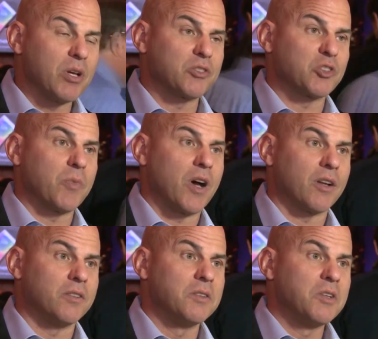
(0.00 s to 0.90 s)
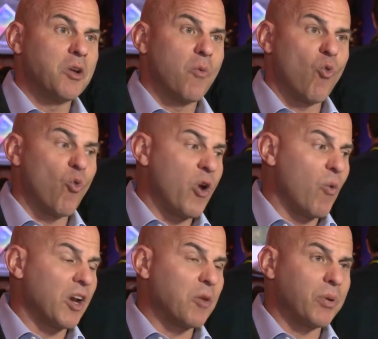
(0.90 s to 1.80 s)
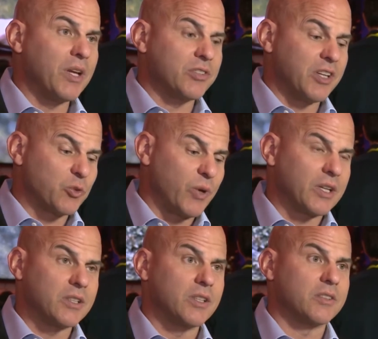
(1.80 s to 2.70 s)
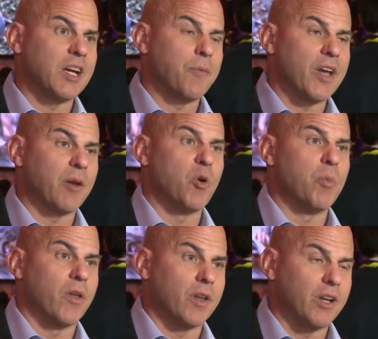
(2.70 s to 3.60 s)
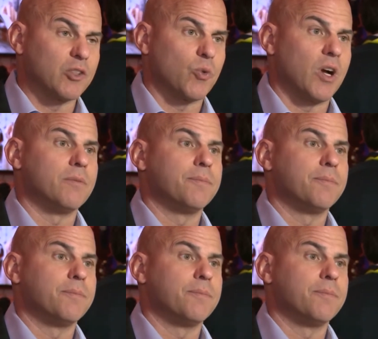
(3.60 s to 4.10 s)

business model. We want in PCs, we can do the same thing in mobility as well.